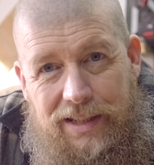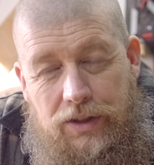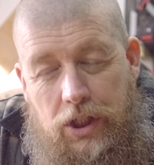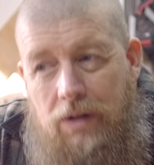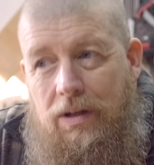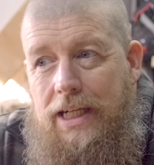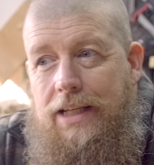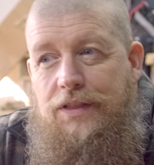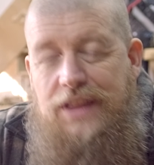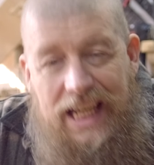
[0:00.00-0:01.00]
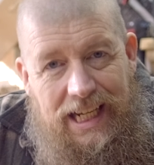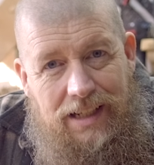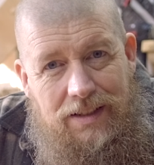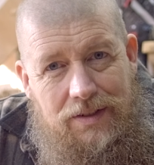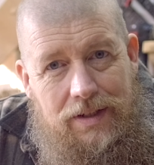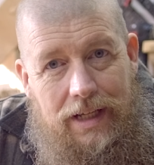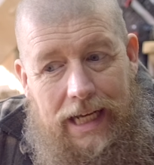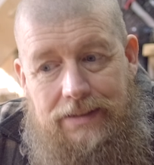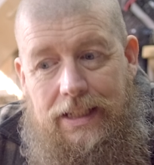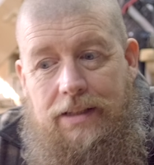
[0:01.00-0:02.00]
Do you like things,
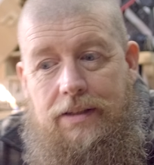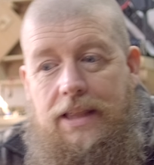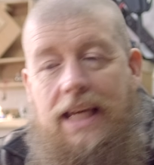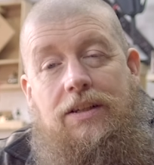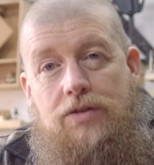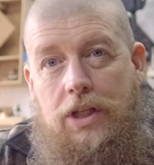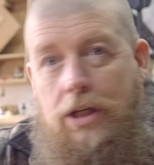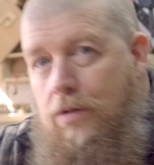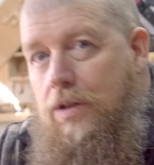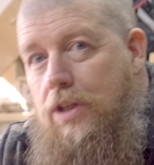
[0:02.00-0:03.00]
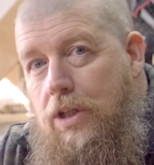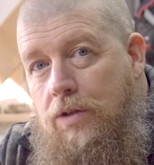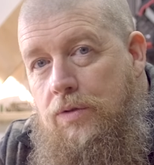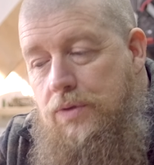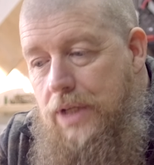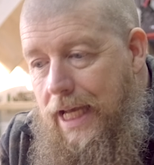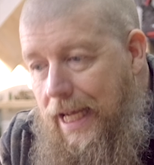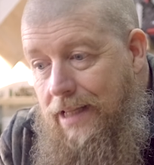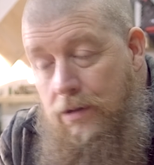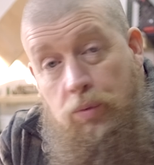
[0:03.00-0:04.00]
as in things that you can use
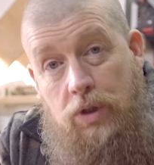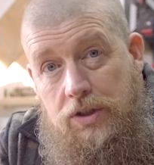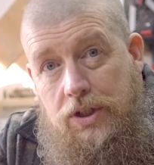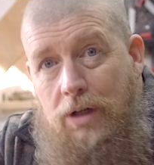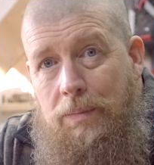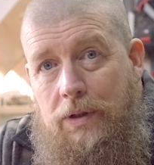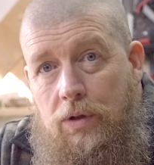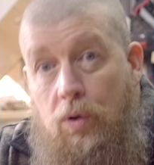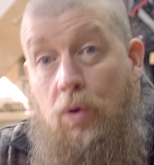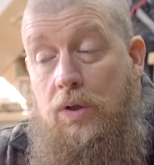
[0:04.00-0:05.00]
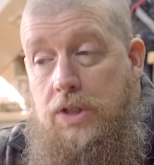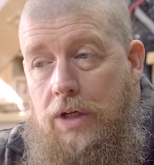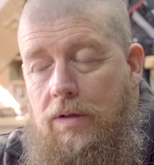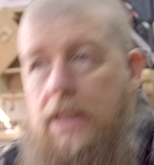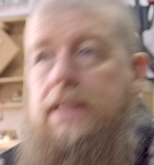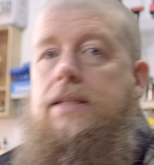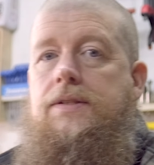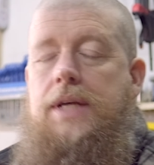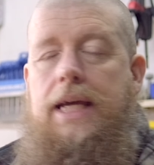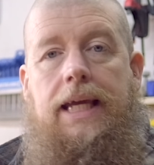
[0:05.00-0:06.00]
in the wood shop, or do you like to
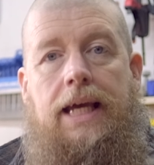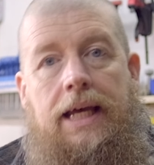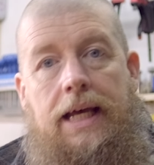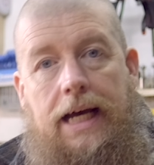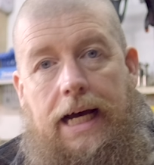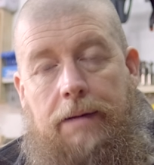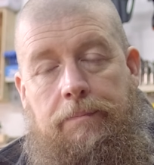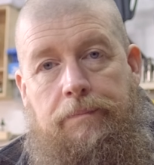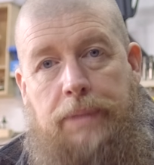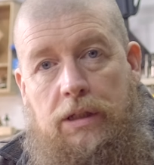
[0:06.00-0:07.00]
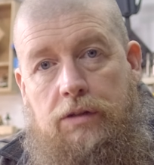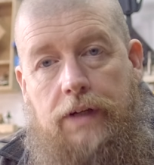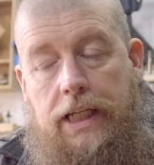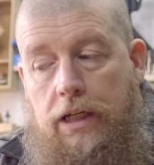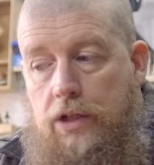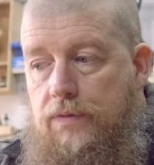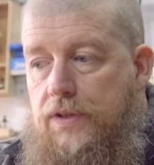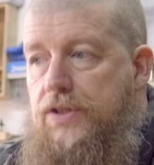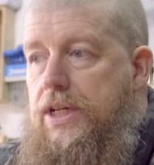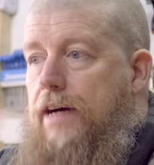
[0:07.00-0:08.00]
see build videos for
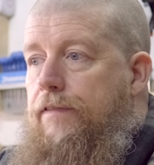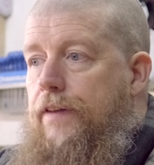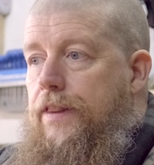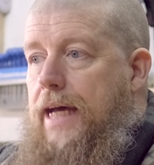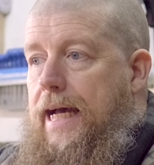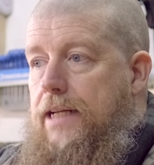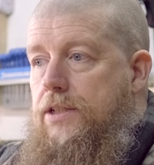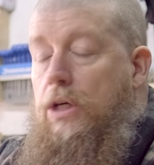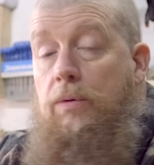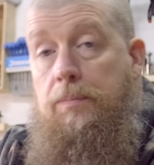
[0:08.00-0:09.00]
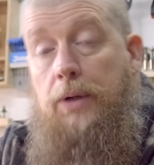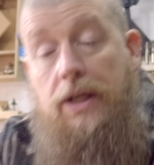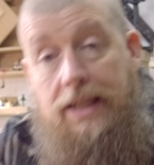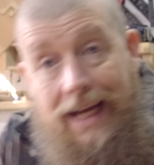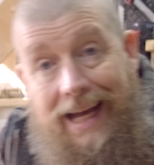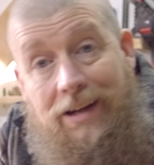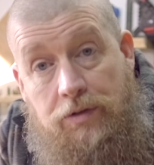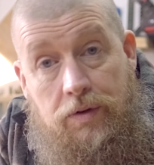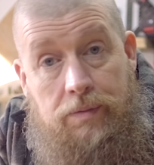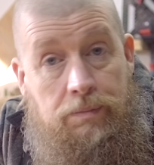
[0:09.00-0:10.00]
stuff that you would put in your
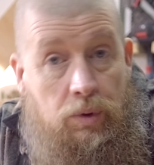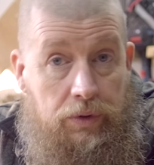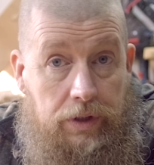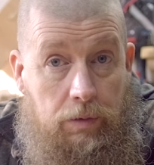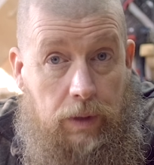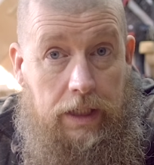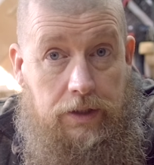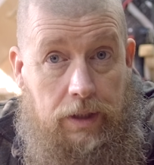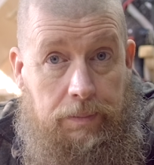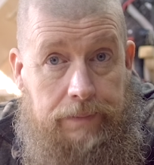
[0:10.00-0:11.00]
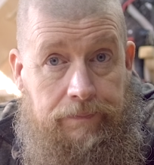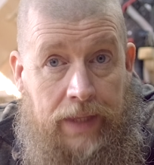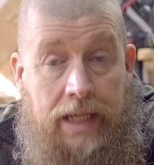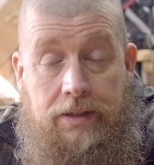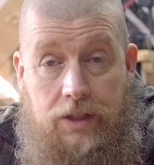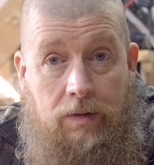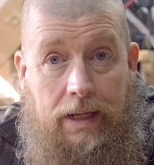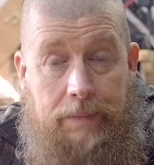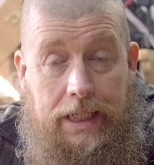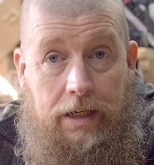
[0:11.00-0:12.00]
house more than your workshop? Do
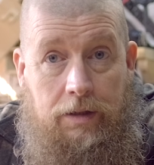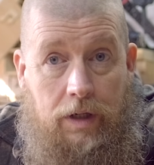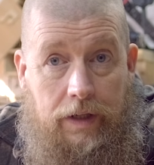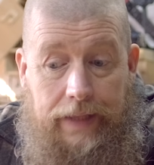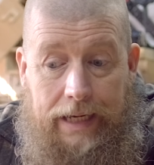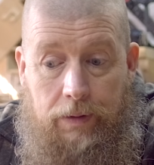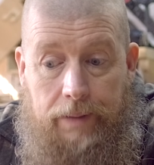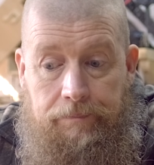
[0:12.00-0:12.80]
let me know on that one.